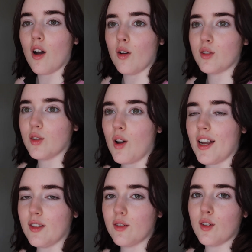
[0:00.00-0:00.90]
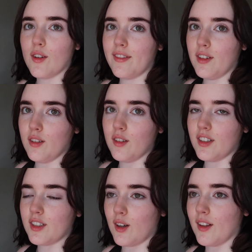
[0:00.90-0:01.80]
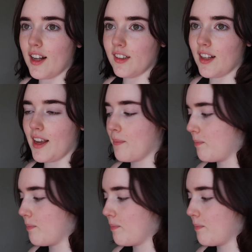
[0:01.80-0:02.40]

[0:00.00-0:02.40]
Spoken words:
Also, I don't know if you saw last night,